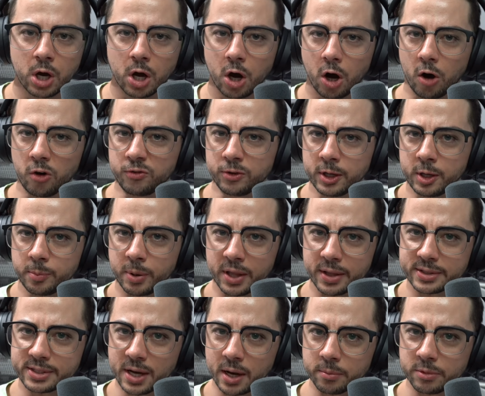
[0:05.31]
hopefully by the
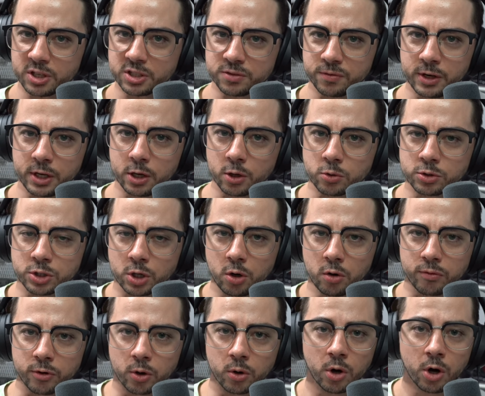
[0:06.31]
time this video is
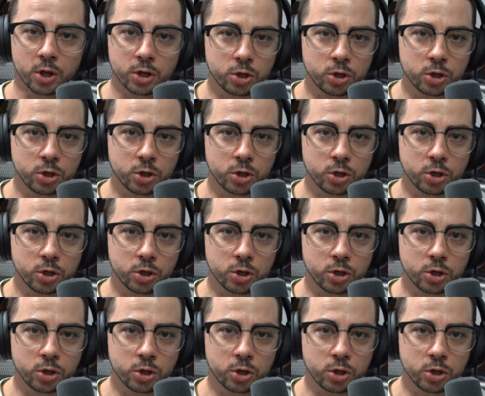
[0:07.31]
over,